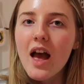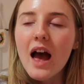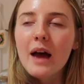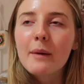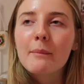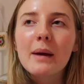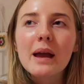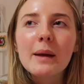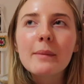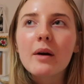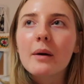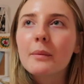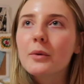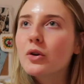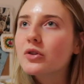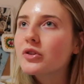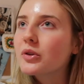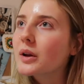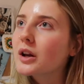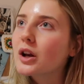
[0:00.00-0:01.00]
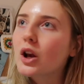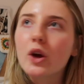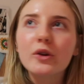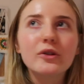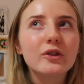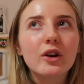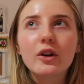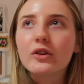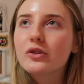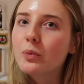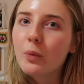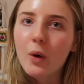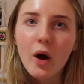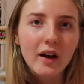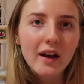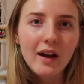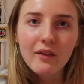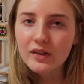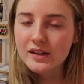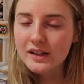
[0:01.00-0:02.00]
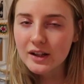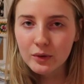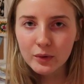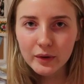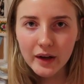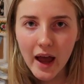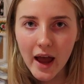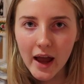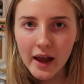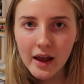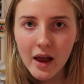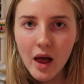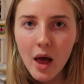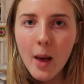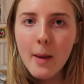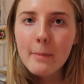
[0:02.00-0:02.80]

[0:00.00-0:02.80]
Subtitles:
And maybe I'm not doing loads and loads of work every single day,